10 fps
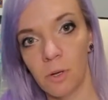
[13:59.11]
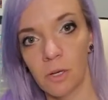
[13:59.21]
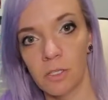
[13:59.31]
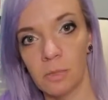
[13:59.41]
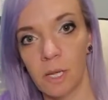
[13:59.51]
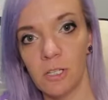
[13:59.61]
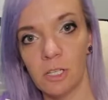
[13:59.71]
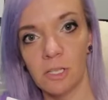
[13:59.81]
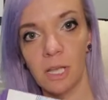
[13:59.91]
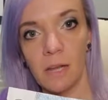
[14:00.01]
If I just
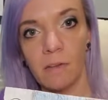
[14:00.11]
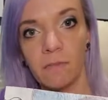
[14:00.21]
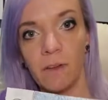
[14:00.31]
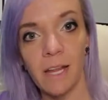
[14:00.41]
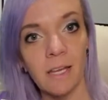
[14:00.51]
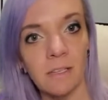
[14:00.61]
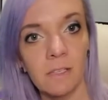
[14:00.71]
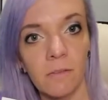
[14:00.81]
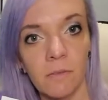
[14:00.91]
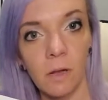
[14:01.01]
kind of finding stuff
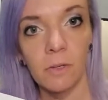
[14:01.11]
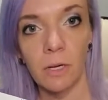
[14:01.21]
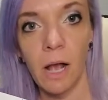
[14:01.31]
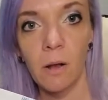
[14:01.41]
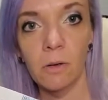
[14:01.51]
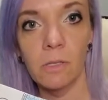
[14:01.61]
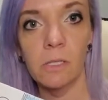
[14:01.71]
around your house,